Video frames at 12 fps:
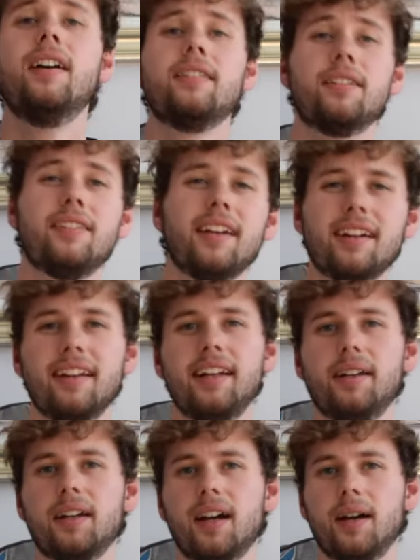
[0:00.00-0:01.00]
So
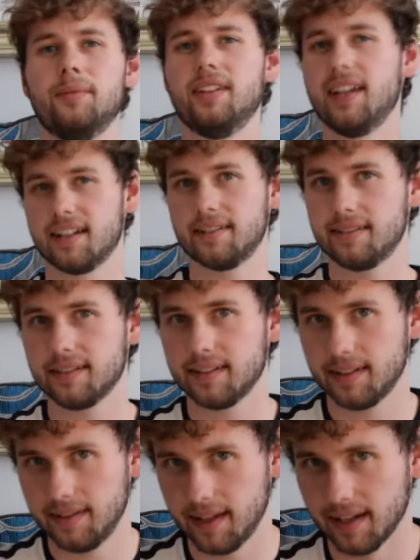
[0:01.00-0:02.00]
technically, um, the next
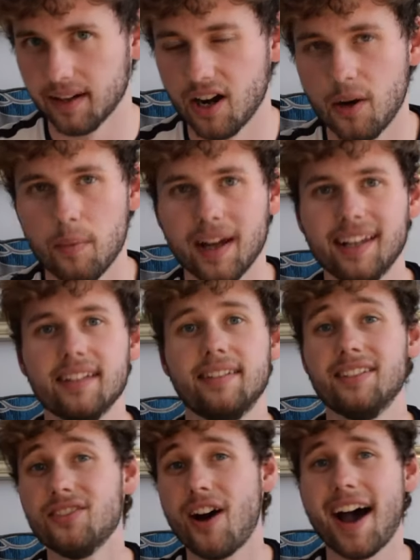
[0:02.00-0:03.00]
thing on my list
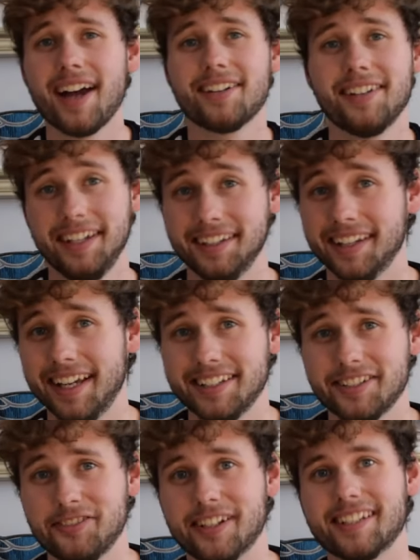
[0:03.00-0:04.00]
is not actually in the Lake
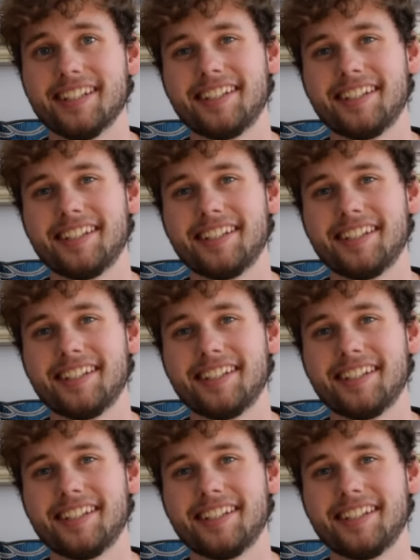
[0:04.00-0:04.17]
District.